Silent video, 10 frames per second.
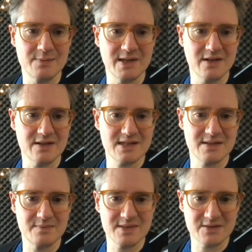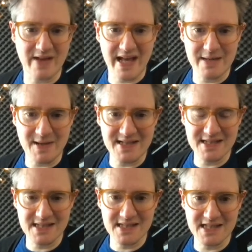We got some sort of
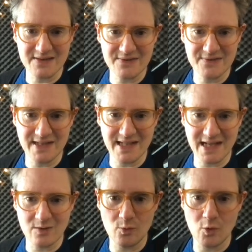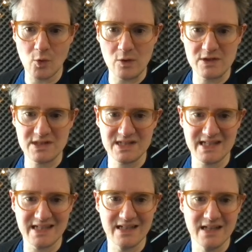animator stuff figured out, walk,
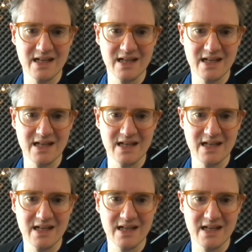sit.